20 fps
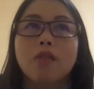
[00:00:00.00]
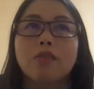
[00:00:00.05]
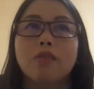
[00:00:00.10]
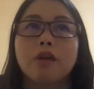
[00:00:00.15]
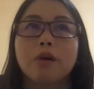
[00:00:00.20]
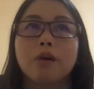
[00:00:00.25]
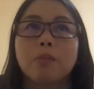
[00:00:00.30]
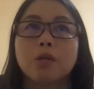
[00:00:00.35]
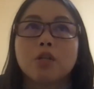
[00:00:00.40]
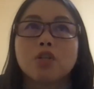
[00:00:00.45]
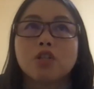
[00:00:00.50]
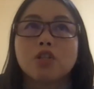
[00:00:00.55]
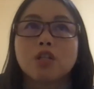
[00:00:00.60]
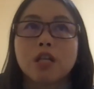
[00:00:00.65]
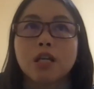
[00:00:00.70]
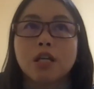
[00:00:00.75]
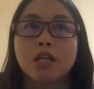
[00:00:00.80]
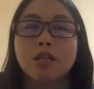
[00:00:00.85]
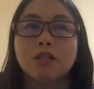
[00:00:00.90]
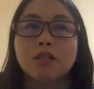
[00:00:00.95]
the
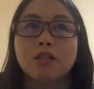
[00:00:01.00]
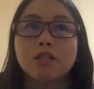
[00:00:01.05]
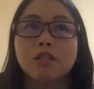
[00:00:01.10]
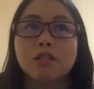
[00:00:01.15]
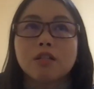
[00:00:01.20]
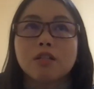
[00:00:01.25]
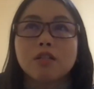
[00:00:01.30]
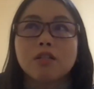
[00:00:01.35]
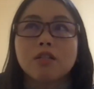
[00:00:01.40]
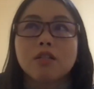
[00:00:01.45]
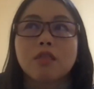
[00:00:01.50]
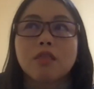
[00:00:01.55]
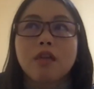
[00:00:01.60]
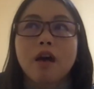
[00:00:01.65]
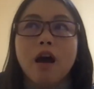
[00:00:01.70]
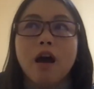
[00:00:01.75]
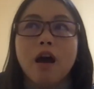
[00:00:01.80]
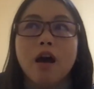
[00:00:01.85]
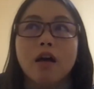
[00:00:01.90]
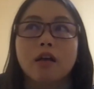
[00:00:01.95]
machines
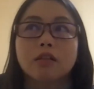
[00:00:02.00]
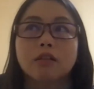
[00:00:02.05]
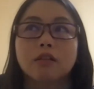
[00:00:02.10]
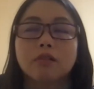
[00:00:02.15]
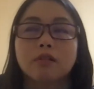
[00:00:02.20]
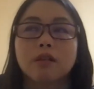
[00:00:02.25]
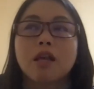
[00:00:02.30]
that